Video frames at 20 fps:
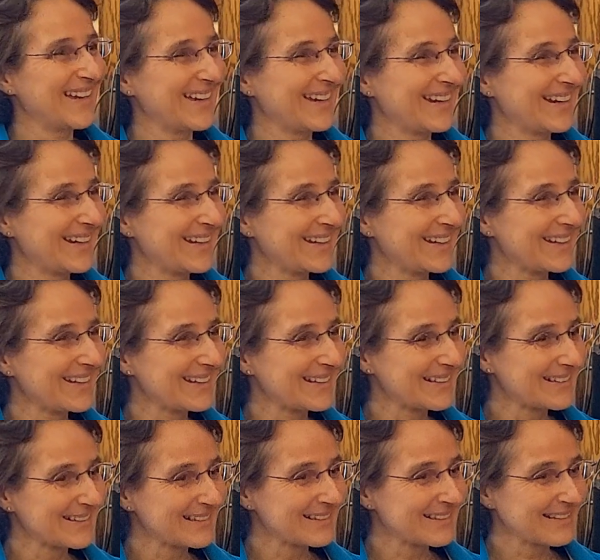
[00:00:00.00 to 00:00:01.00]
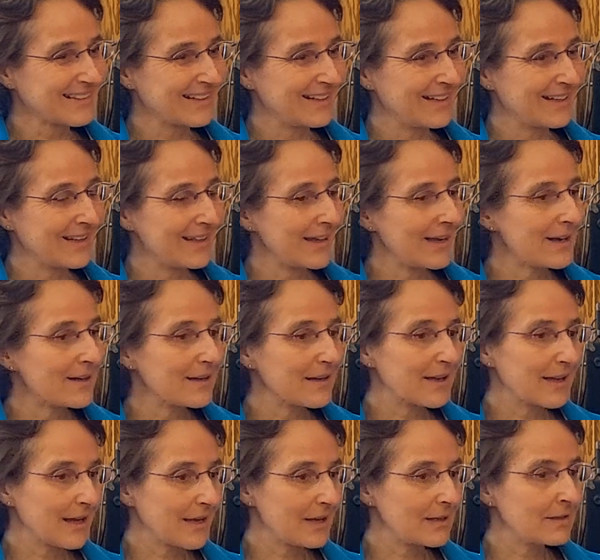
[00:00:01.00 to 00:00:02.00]
and, uh, and that
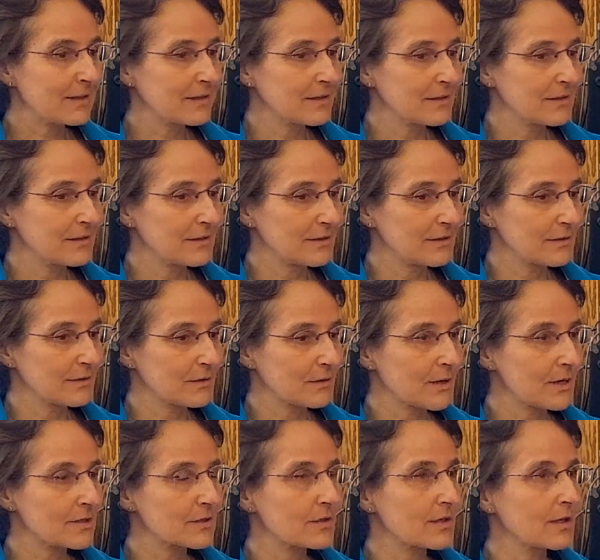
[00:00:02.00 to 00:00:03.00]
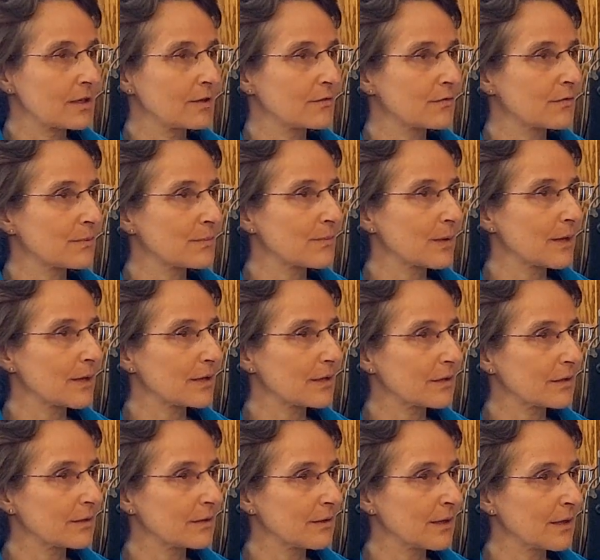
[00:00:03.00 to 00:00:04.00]
again, uh, graduating from
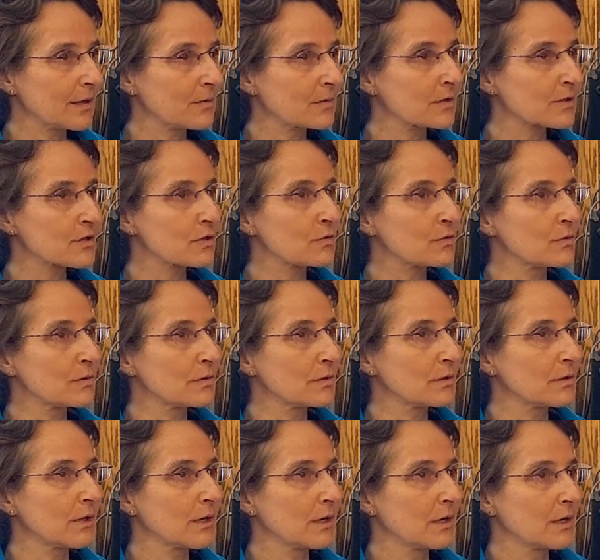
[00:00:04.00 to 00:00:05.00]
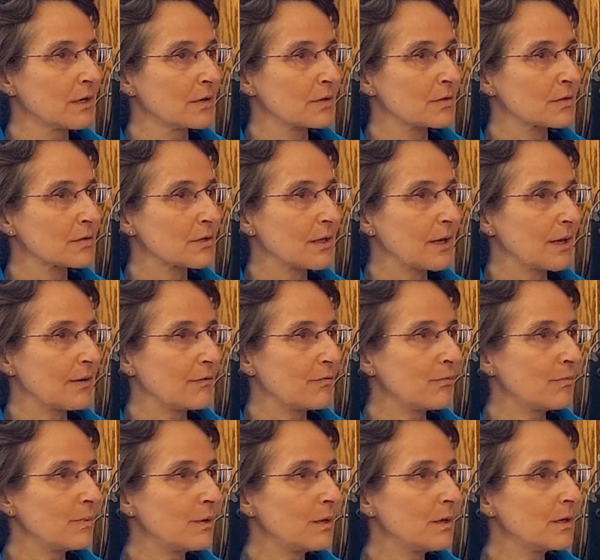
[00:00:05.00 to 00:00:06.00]
that language school just gave
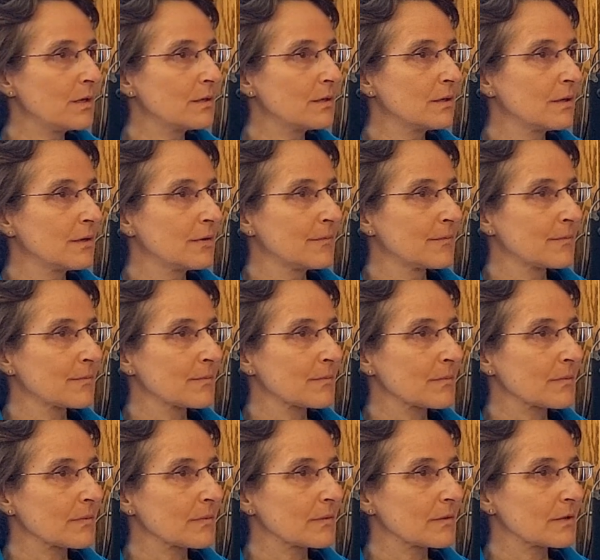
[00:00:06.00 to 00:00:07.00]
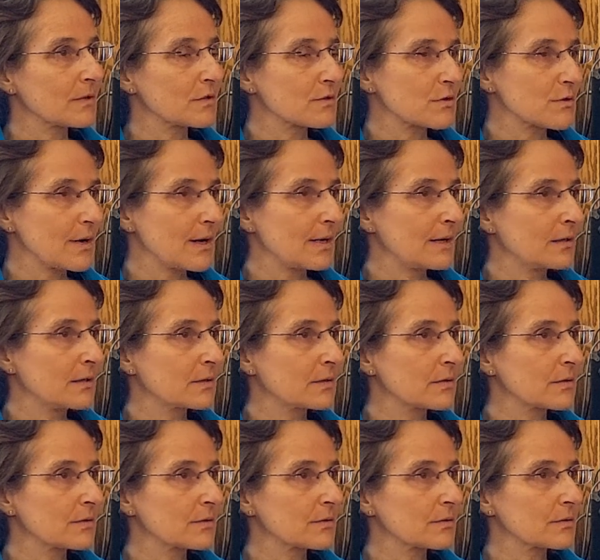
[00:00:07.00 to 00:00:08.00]
me the
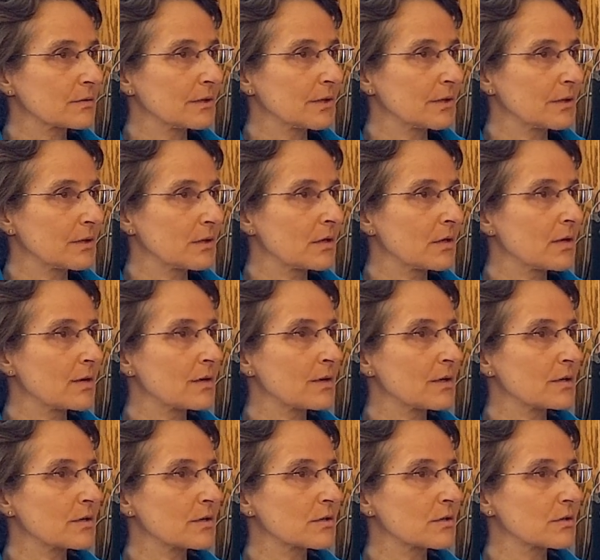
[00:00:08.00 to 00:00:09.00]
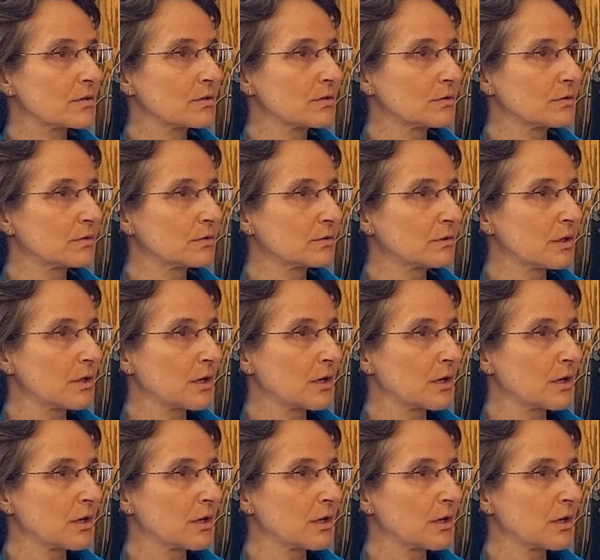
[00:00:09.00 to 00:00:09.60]
strength and the courage to